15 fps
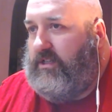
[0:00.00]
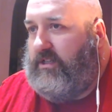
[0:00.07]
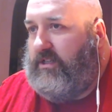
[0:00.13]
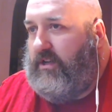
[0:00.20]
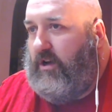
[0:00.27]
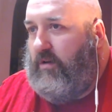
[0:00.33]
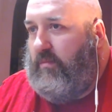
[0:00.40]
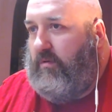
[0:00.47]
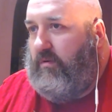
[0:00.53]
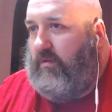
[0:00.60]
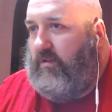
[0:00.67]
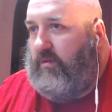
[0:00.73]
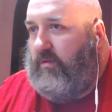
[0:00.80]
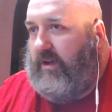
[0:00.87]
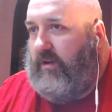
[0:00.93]
She's Noma
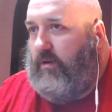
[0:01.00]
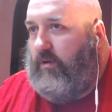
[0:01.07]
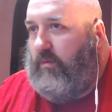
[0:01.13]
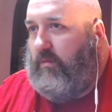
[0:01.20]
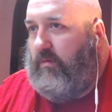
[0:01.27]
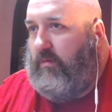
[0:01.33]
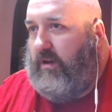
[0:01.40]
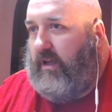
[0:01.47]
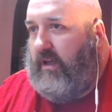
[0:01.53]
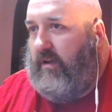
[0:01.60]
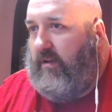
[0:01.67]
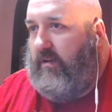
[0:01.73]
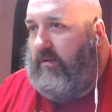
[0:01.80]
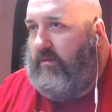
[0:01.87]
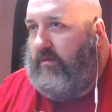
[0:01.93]
on Twitter, Norma on
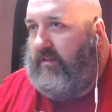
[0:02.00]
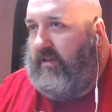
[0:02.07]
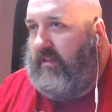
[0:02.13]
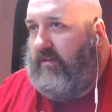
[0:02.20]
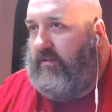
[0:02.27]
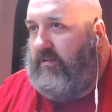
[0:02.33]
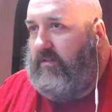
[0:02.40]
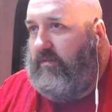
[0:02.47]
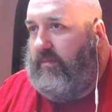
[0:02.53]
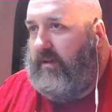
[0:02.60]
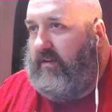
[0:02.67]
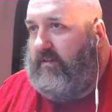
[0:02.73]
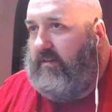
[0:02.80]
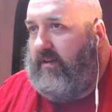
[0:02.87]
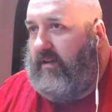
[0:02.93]
here. I always get those two
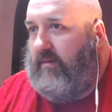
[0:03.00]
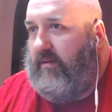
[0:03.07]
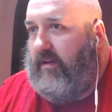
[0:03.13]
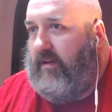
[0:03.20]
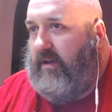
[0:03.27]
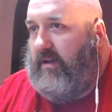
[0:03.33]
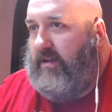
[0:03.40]
mixed up.